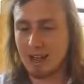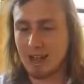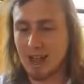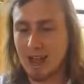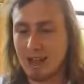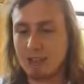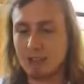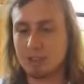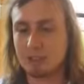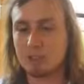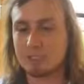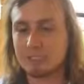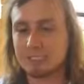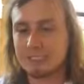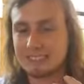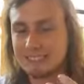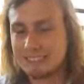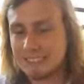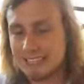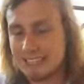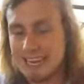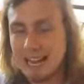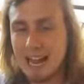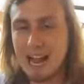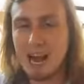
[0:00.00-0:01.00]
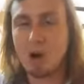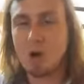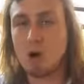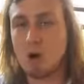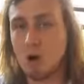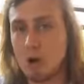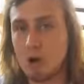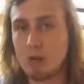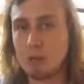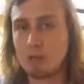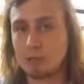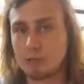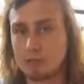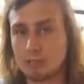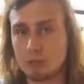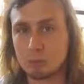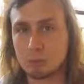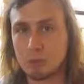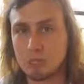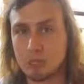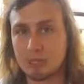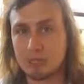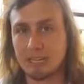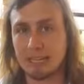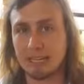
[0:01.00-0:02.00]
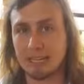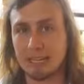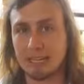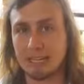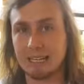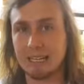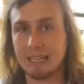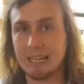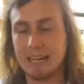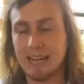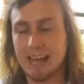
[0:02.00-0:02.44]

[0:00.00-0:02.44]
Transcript: I could see how hard he was working.